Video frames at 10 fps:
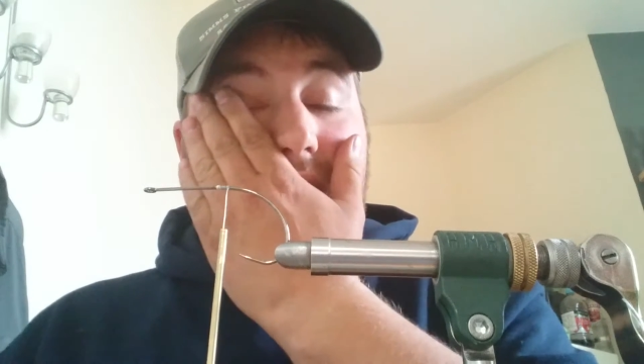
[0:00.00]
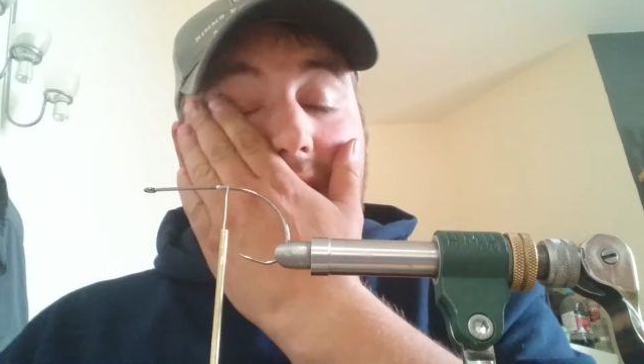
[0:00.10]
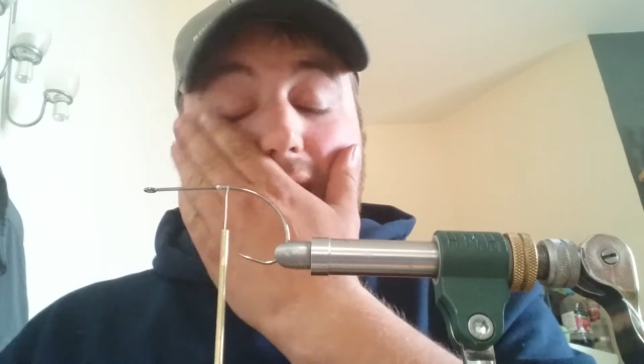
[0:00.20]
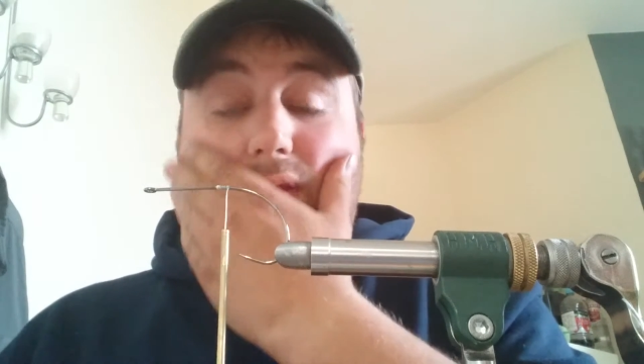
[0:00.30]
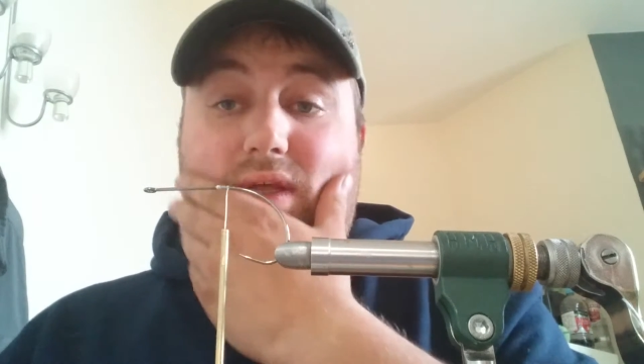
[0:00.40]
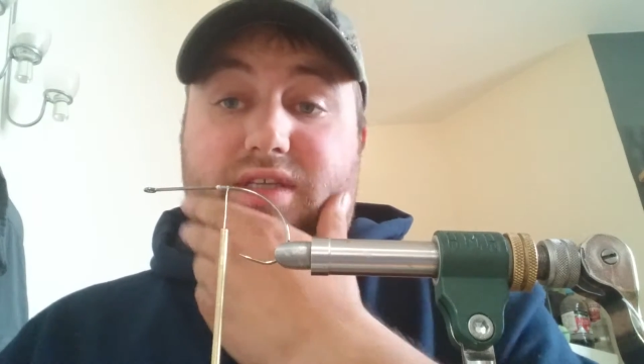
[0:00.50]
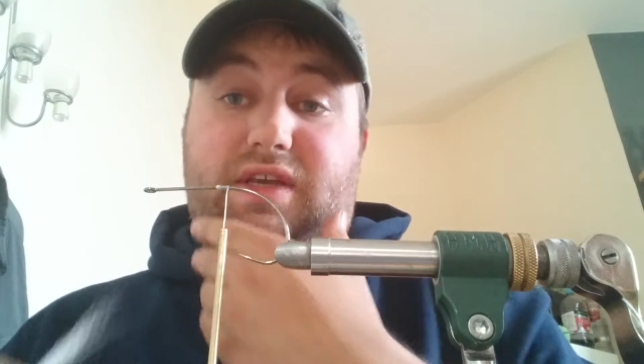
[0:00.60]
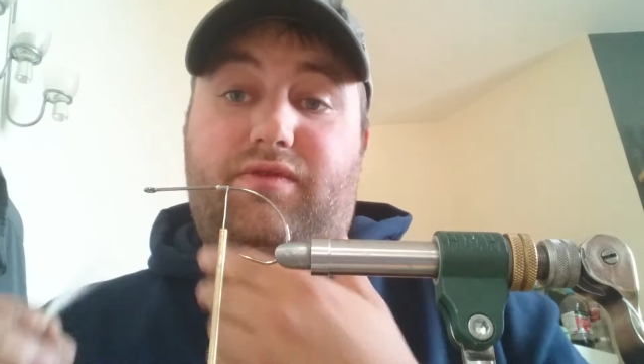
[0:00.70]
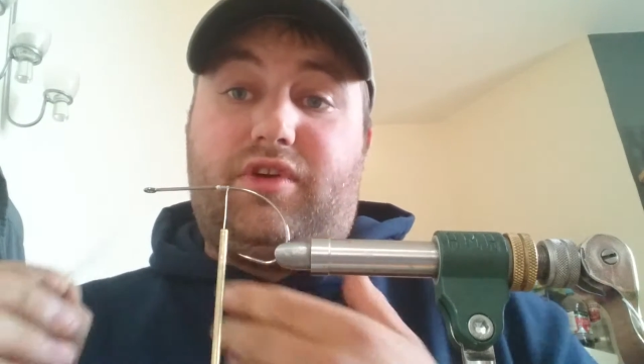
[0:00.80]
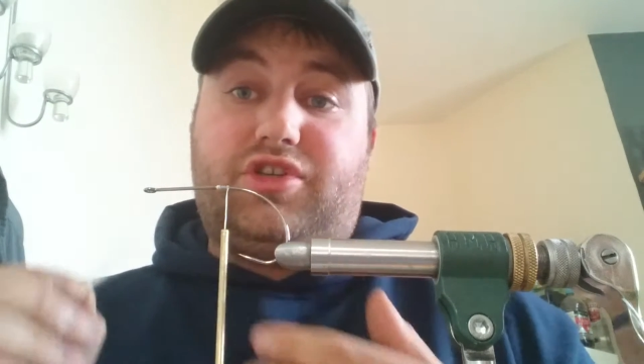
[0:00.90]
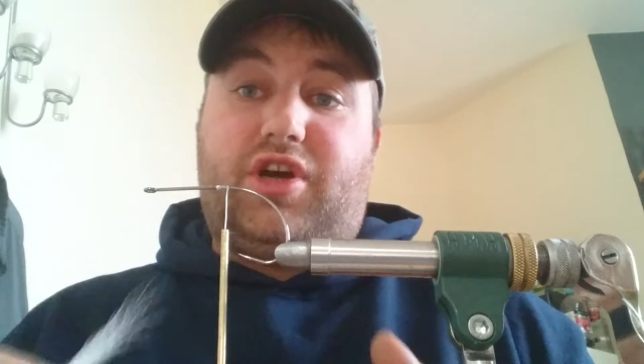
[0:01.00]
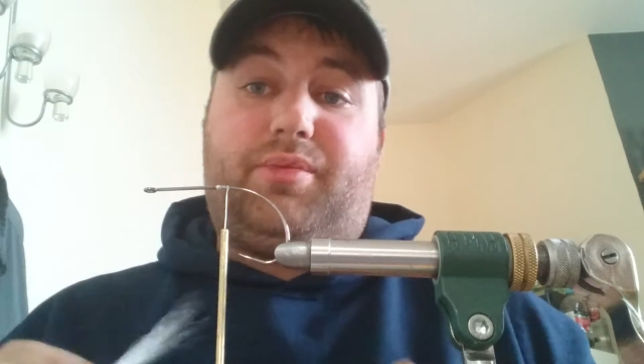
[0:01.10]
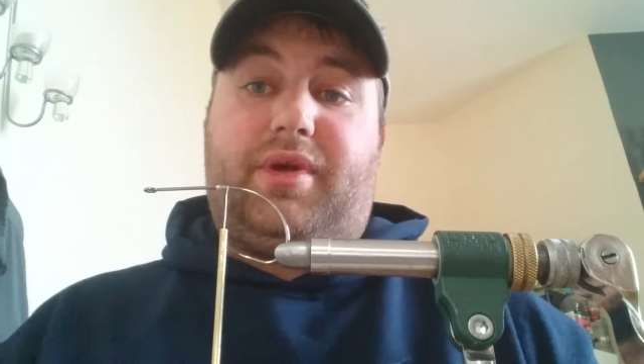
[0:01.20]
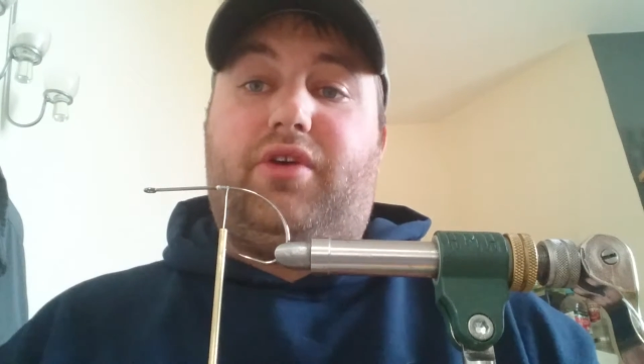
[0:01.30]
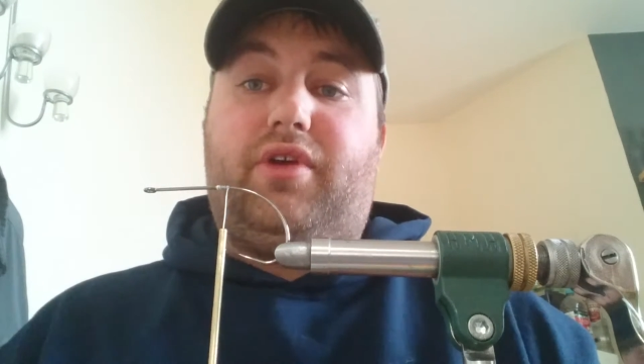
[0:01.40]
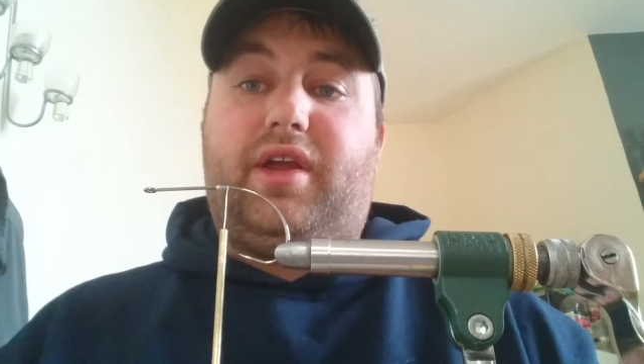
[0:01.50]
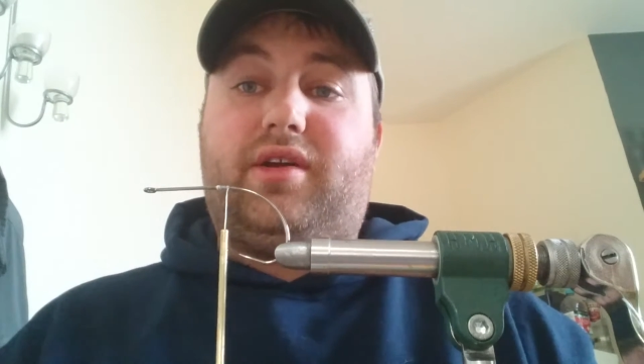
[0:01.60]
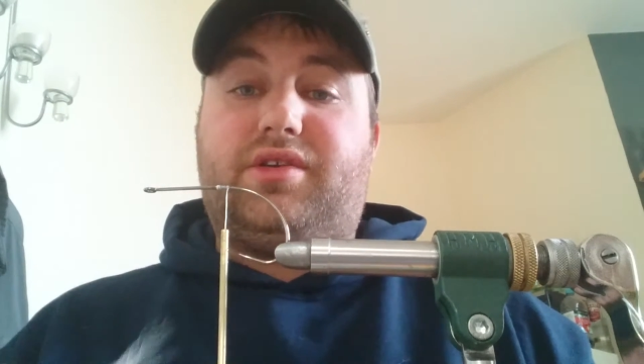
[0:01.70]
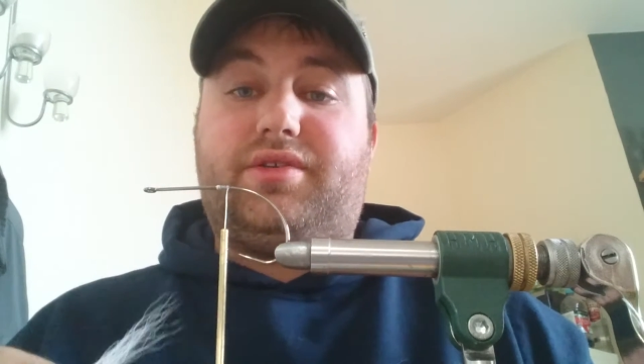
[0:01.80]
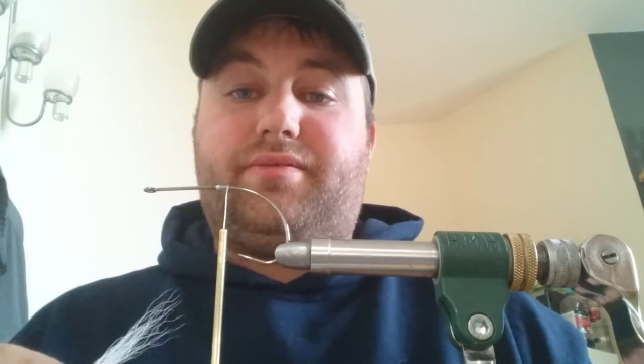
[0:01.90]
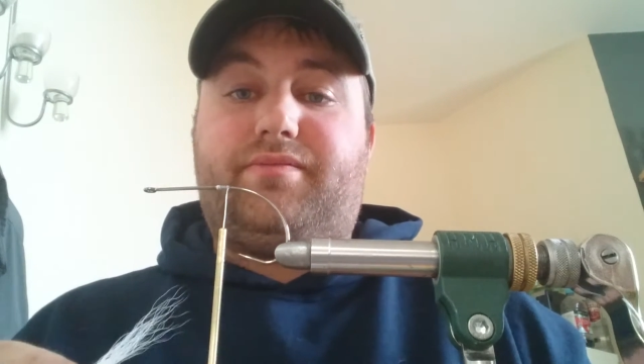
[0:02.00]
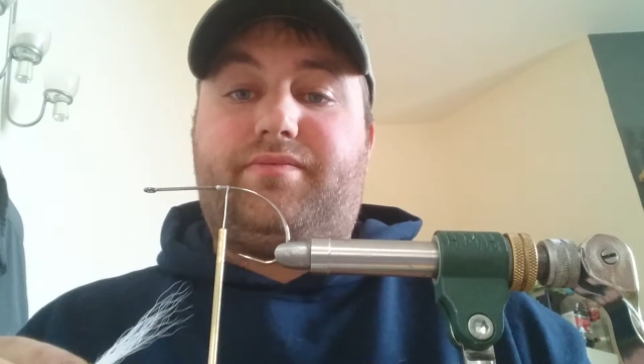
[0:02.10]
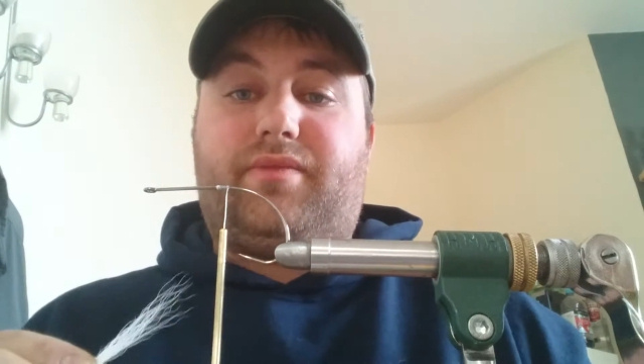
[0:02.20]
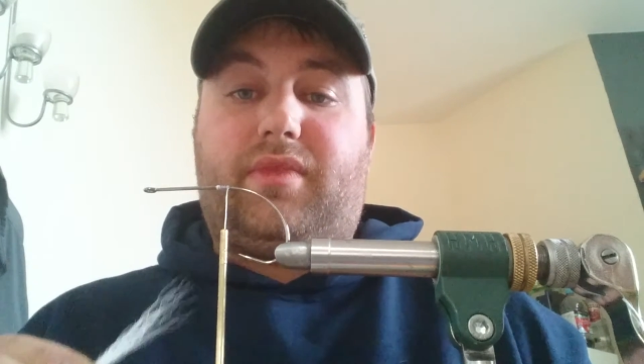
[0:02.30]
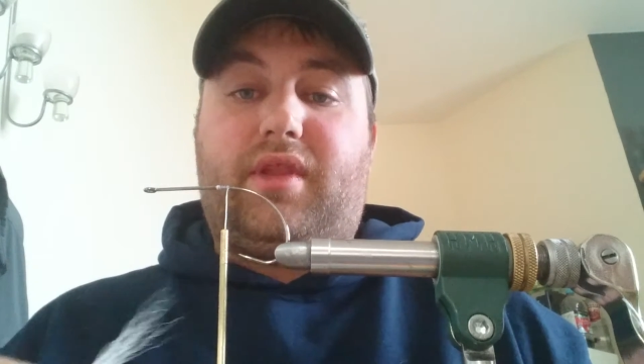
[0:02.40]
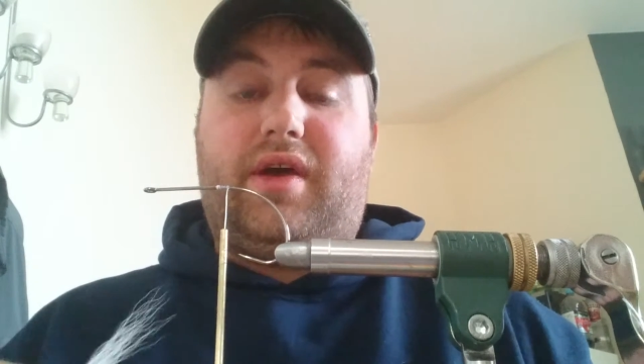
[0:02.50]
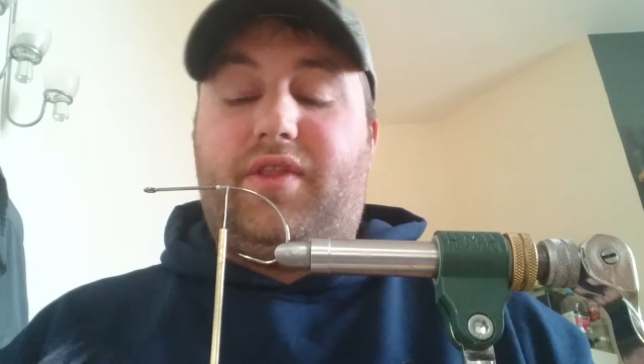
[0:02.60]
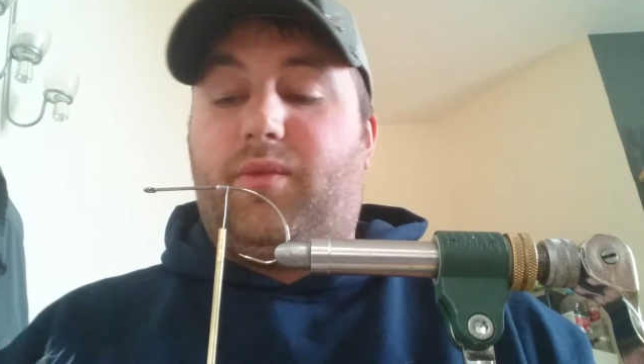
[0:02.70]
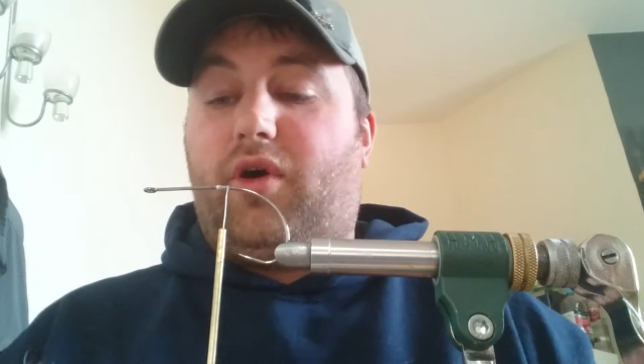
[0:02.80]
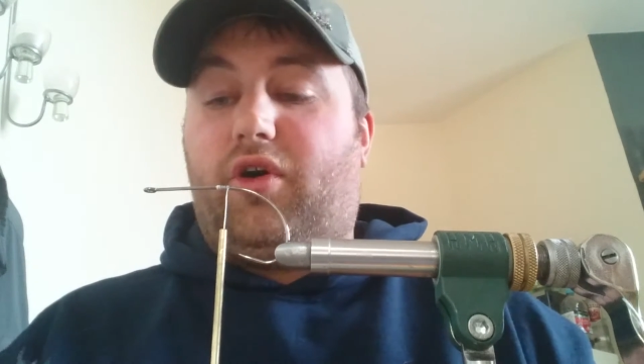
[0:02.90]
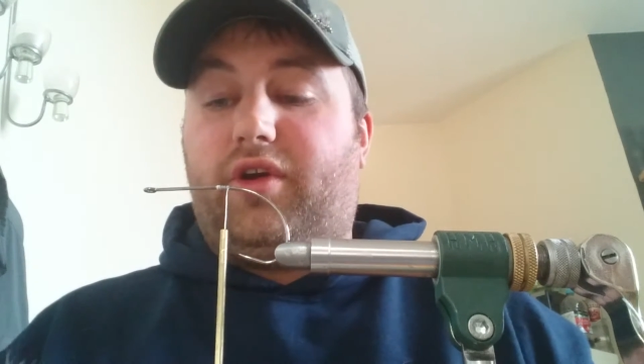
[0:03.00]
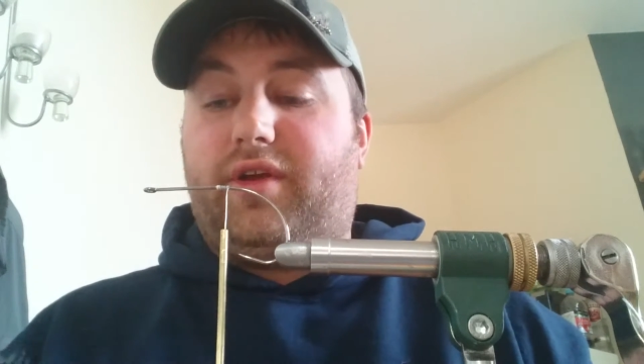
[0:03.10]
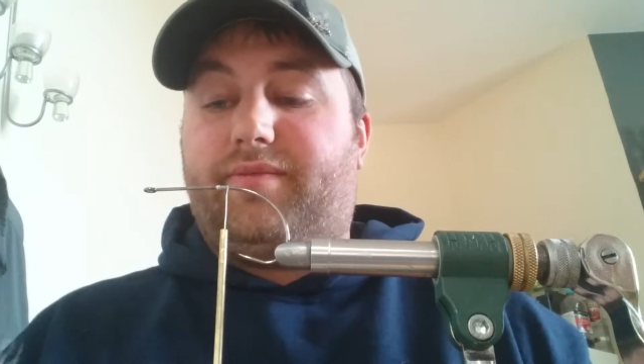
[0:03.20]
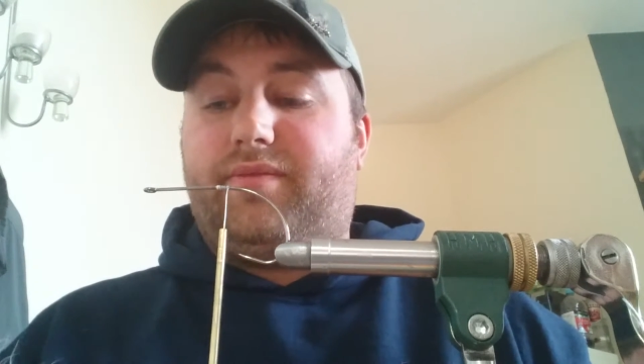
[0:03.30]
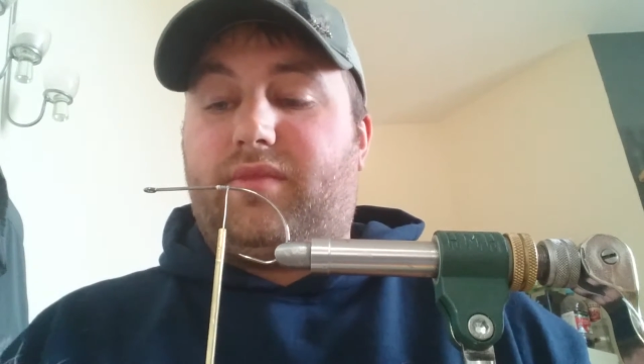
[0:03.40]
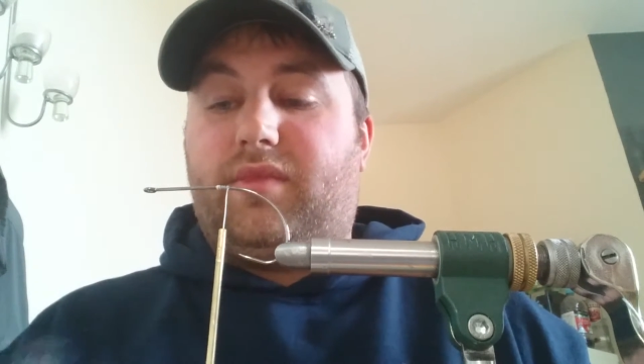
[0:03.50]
and it's even got sharp gill rakers, and they will hurt you.